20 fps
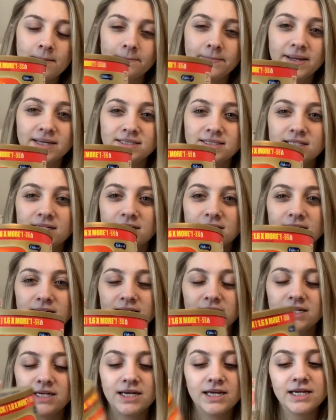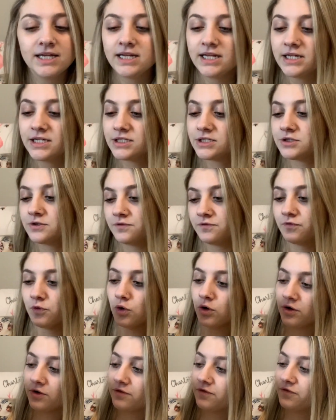Basically, it is
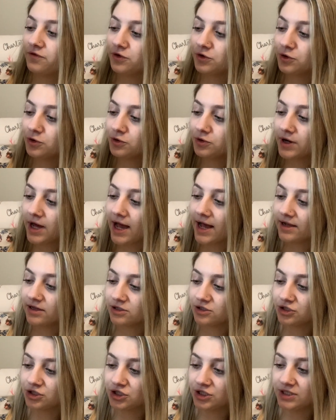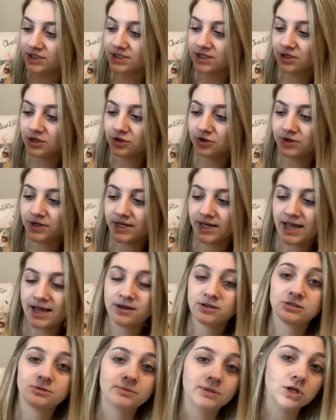for food allergies, including
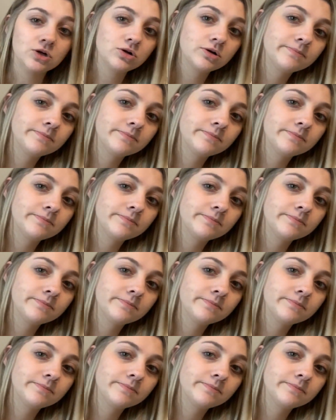cow's milk.